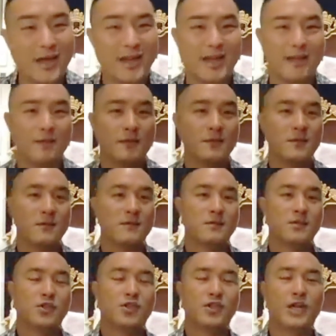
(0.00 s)
Are you
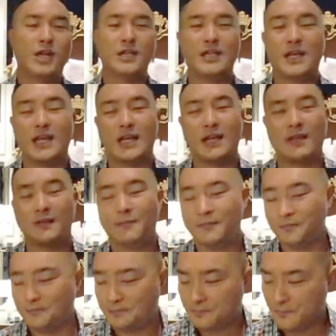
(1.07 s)
ready?
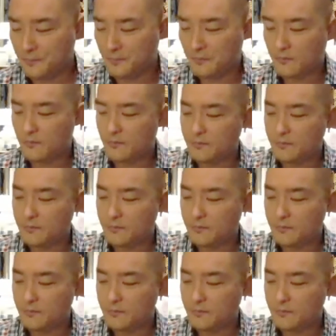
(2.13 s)
Shandara.